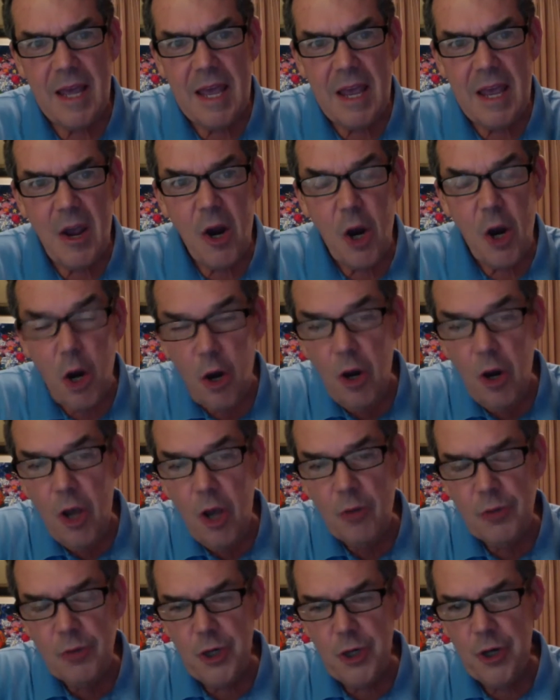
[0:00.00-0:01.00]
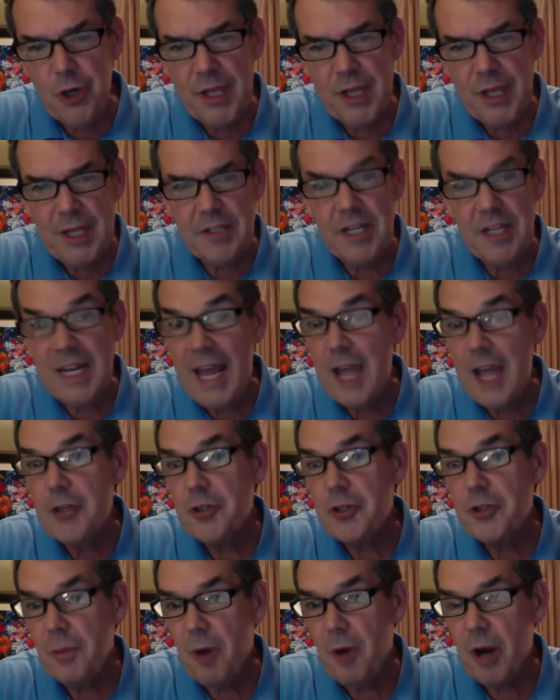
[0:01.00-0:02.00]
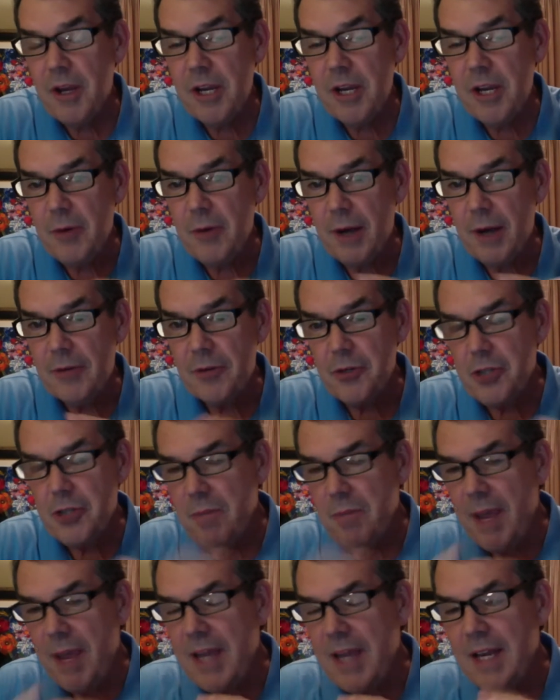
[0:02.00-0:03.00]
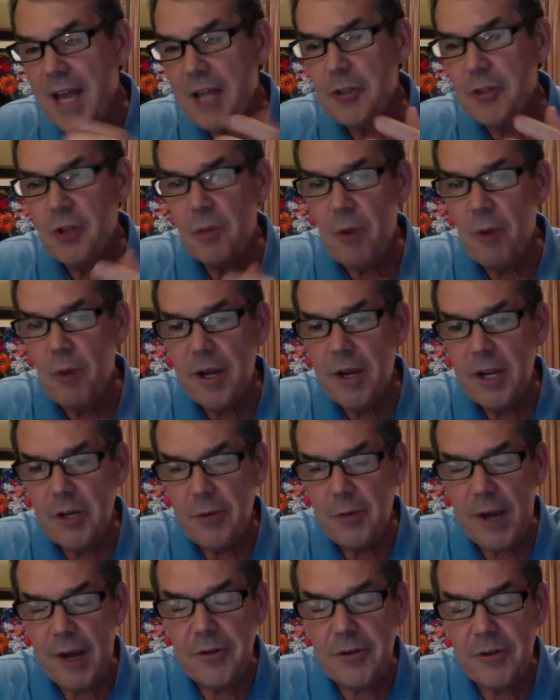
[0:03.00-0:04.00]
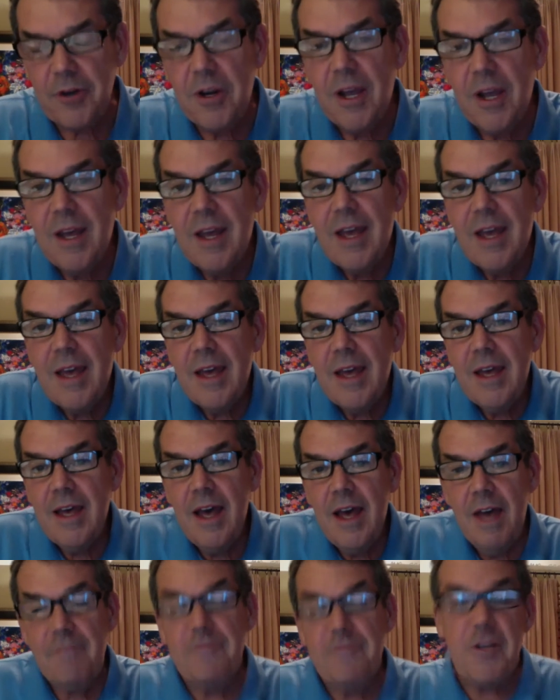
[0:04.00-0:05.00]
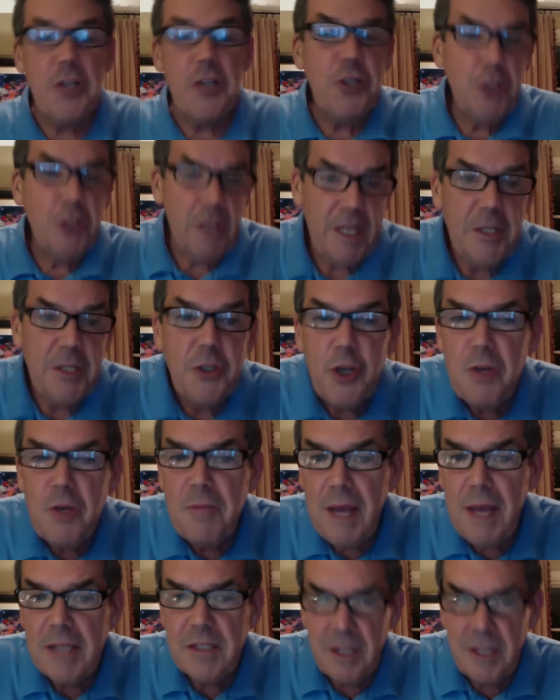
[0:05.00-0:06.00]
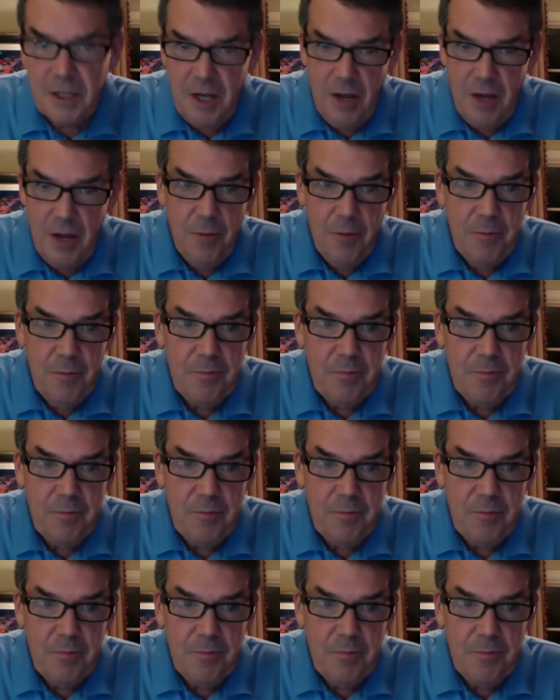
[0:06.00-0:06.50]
her own journey to National Marketing Director. She made National Marketing Director officially 2 months ago.